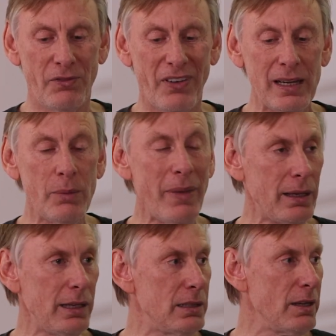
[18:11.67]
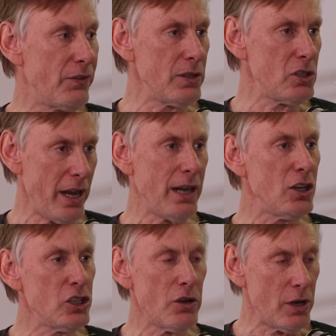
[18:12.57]
fundamentally different to
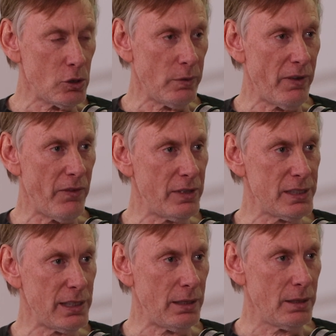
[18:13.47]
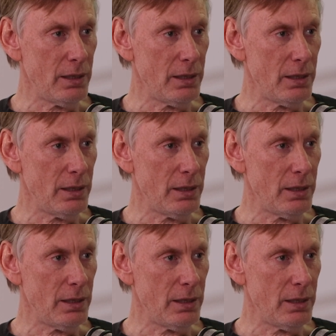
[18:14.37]
any generation we've ever seen.